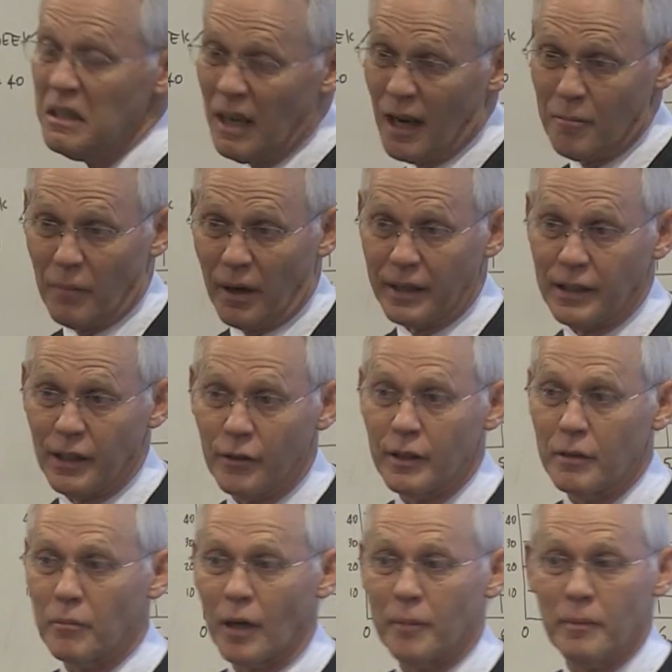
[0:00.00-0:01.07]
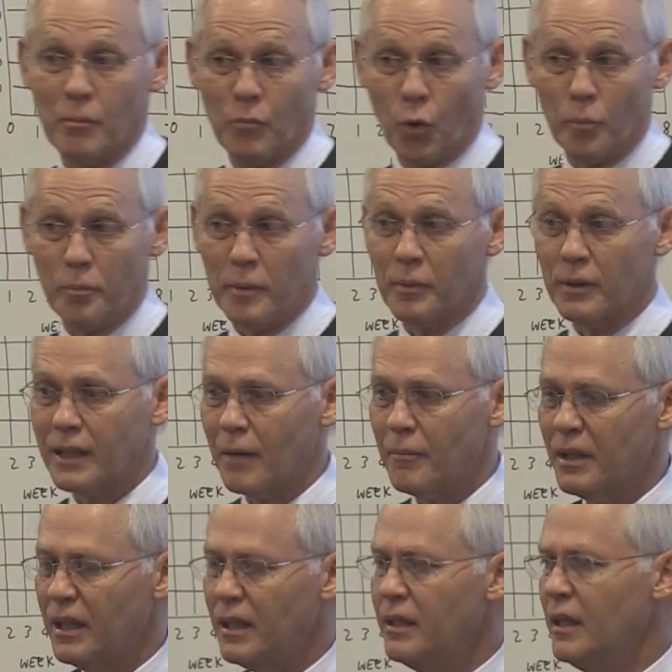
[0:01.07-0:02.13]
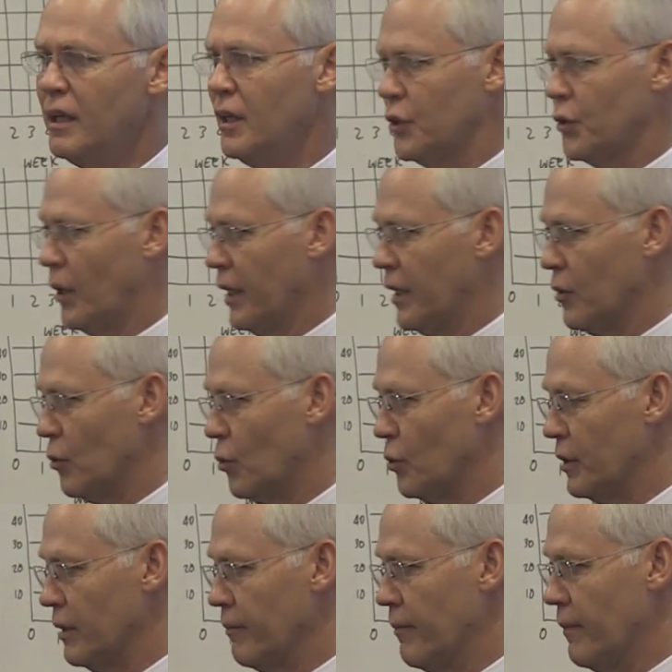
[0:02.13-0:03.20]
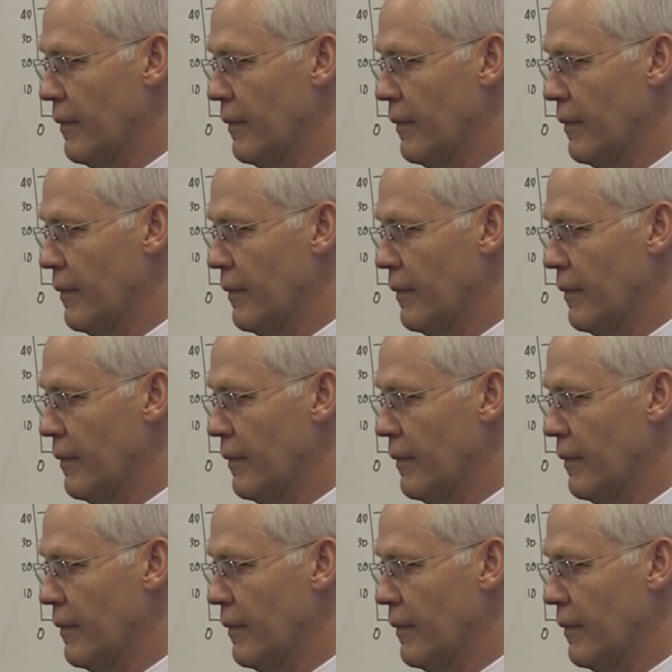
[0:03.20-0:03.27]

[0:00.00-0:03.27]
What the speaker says: I might know there might be more people coming in, so I can order.